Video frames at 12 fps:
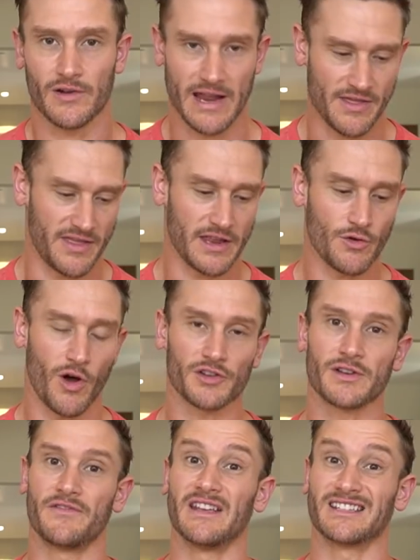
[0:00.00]
Okay, then you
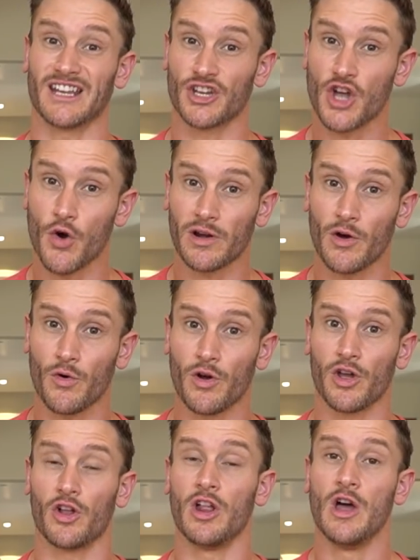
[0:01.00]
also have things like coconut
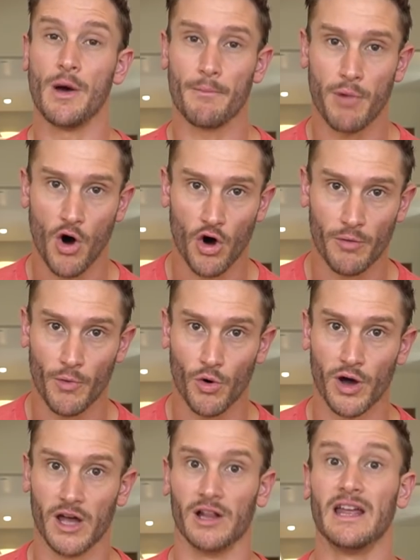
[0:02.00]
oil, palm
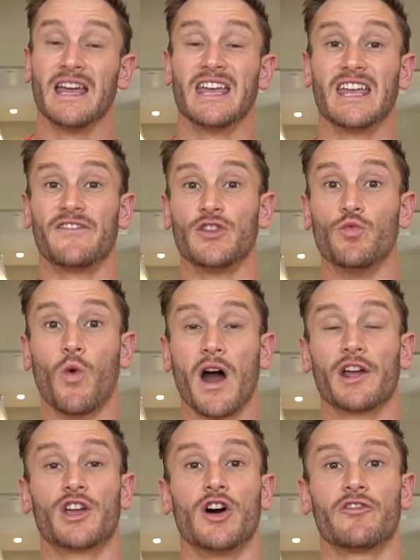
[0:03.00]
oil. If you
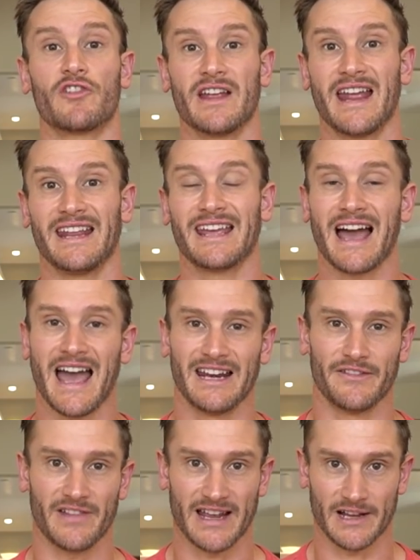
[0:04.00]
want to go for any
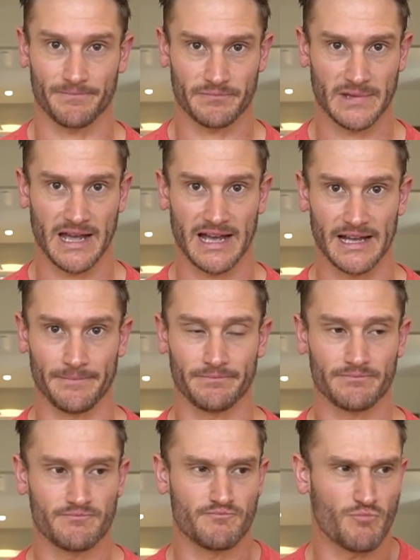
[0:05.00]
kind of like uh,
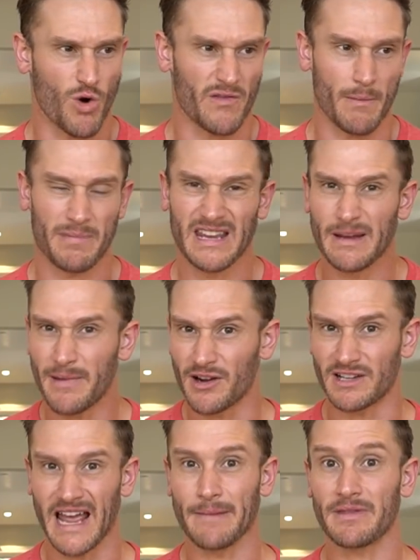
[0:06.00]
more of a peanut
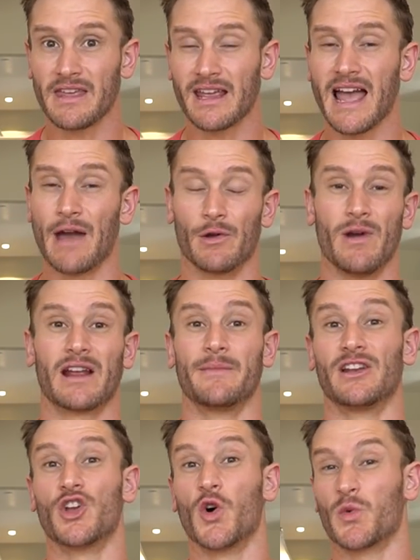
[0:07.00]
butter type thing, I would
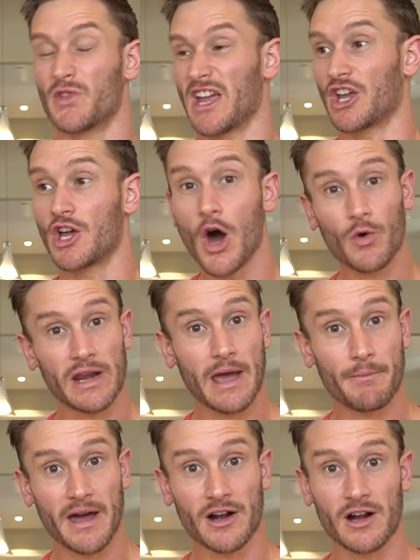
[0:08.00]
recommend going with like
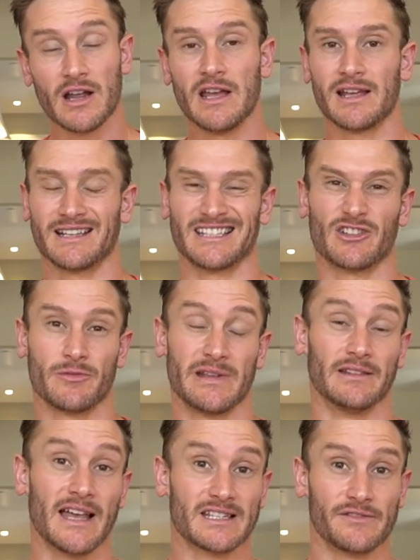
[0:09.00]
coconut butter because it's going to
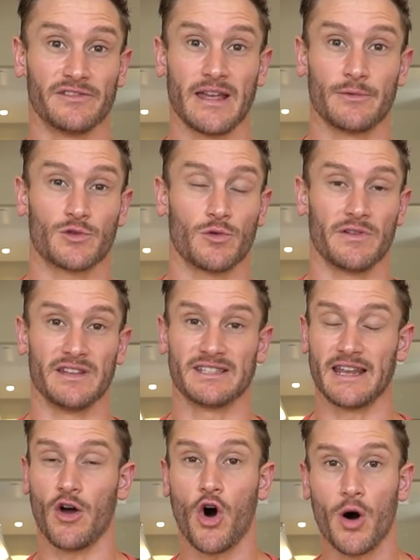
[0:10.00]
be less inflammatory than
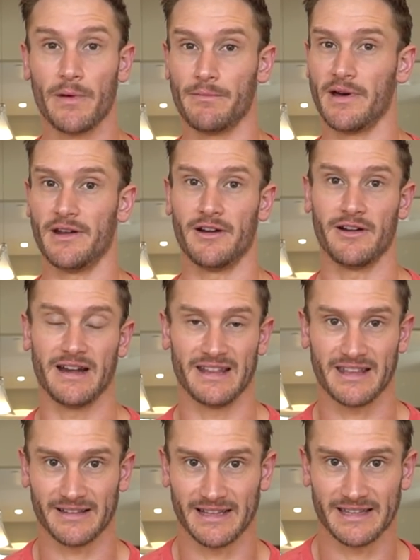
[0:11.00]
say almond butter,
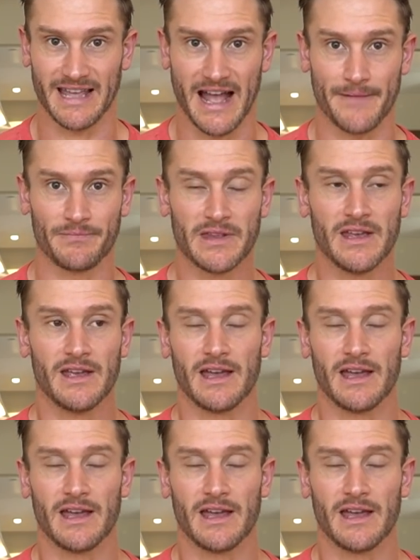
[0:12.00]
anything like that.